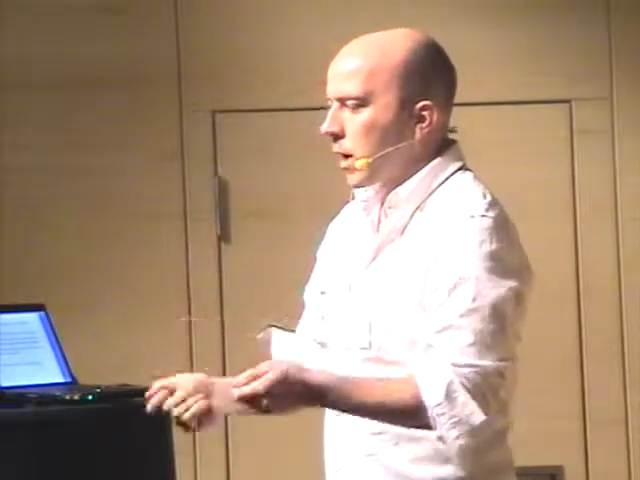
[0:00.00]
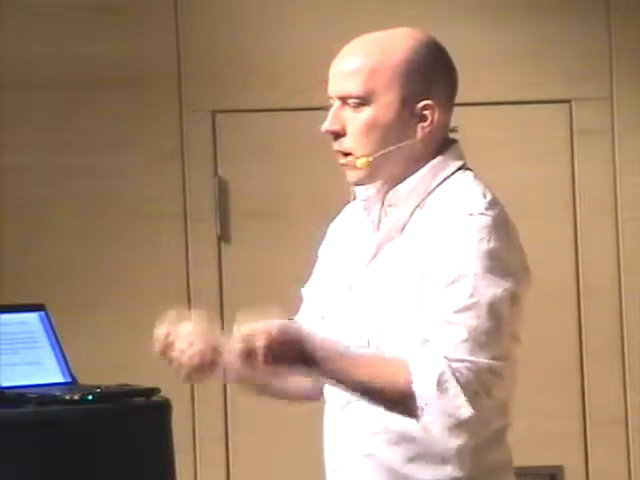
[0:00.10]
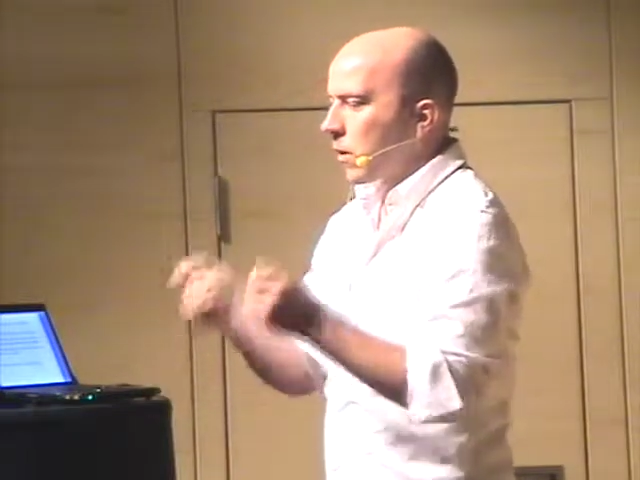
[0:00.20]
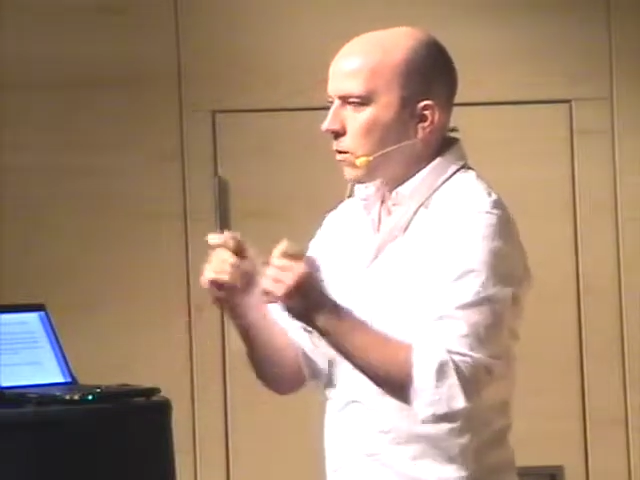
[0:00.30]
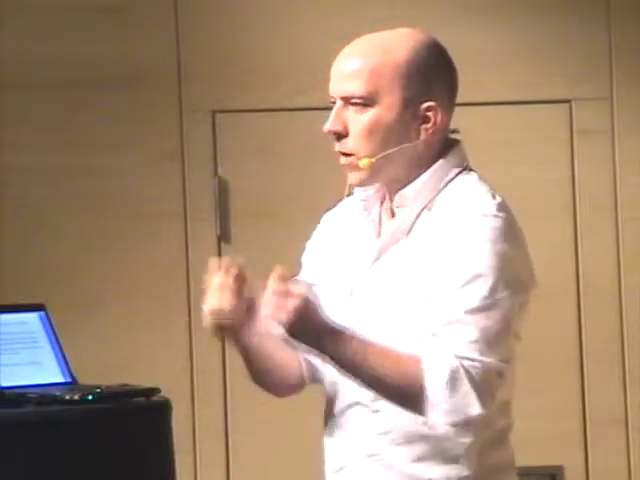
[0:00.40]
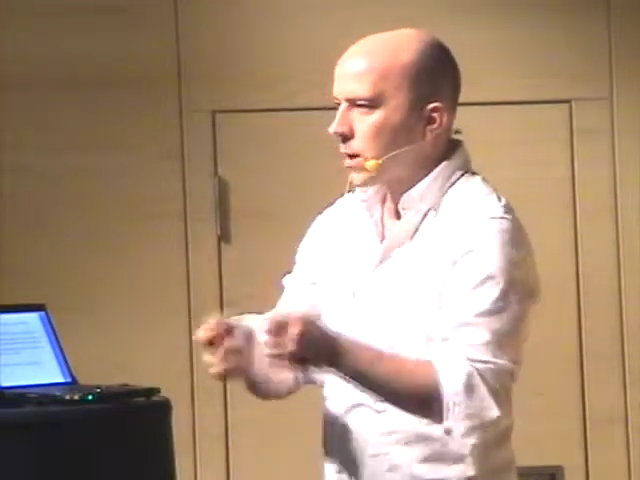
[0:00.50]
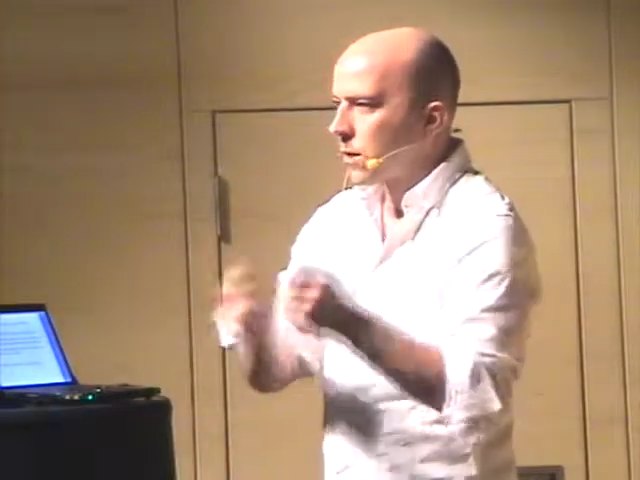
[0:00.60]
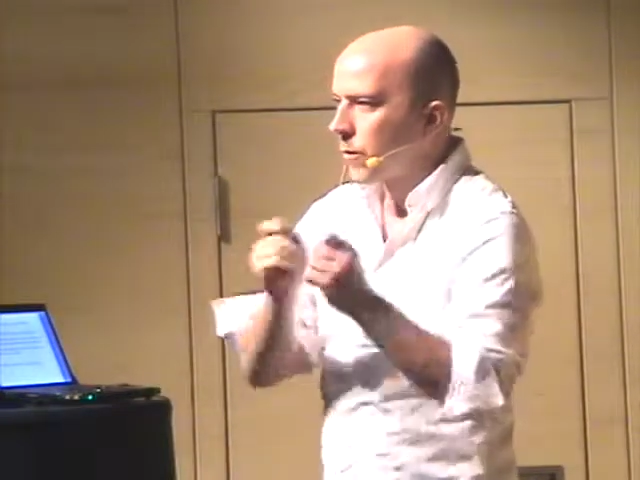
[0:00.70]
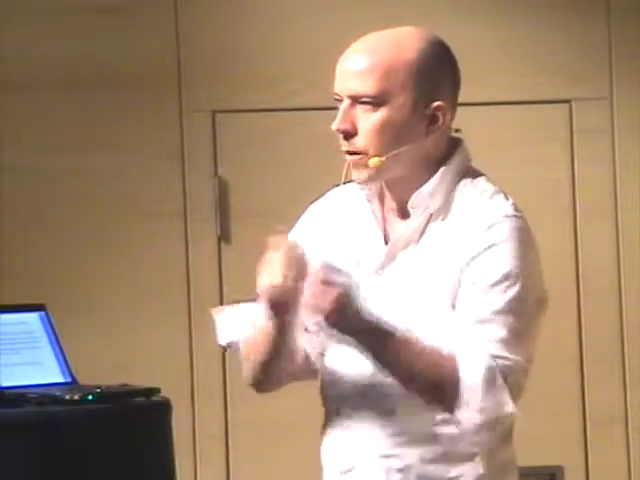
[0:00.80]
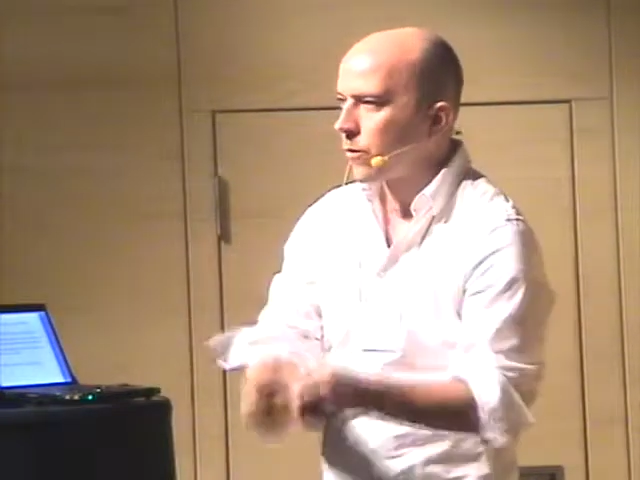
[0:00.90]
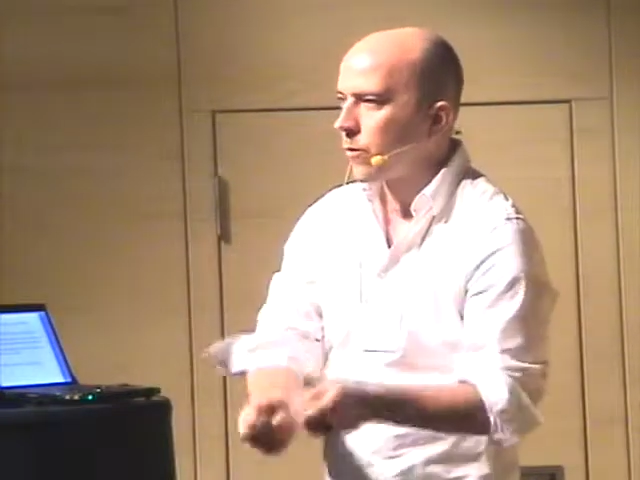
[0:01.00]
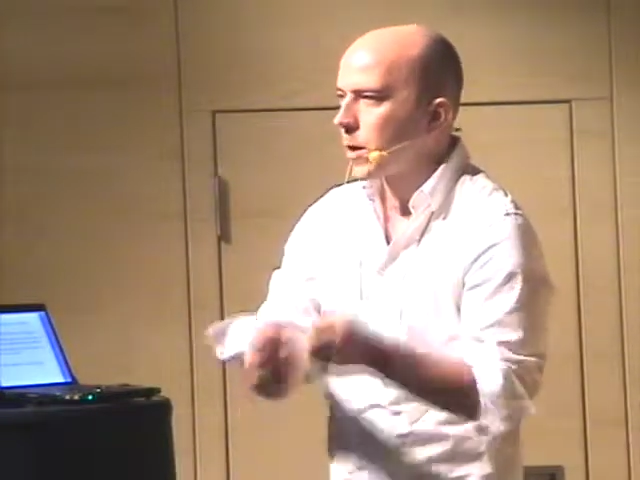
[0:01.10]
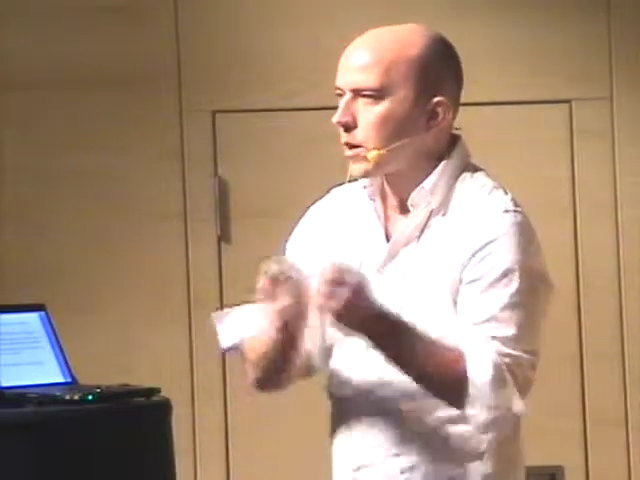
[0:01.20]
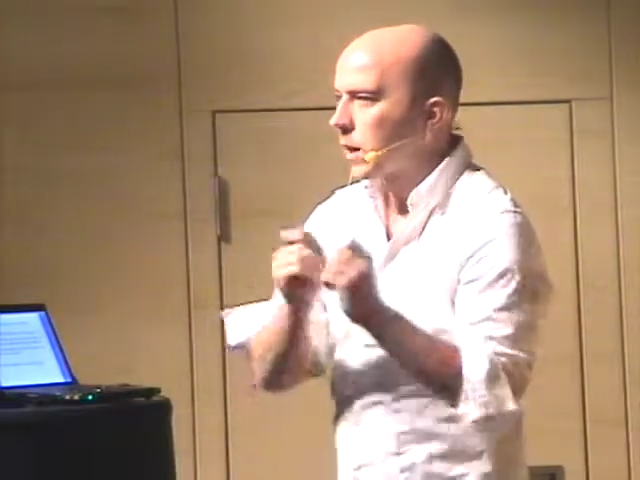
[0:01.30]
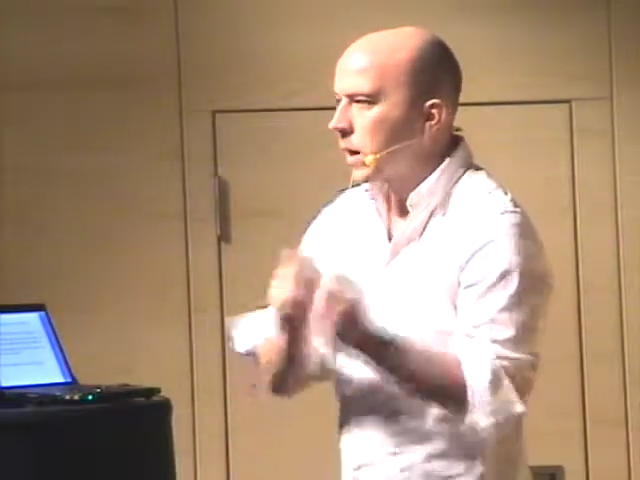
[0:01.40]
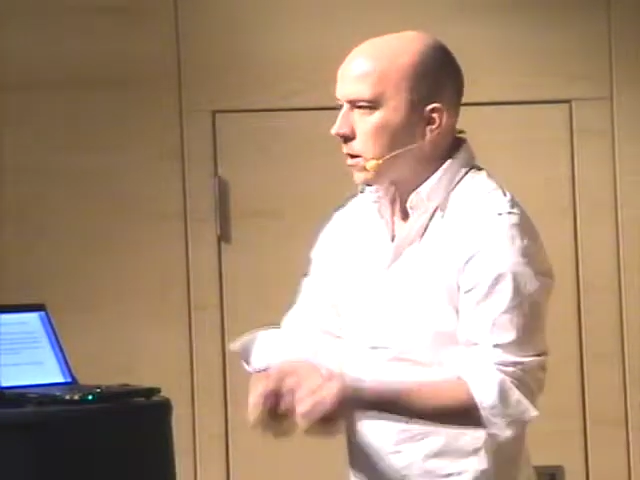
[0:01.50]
data, you write some of that information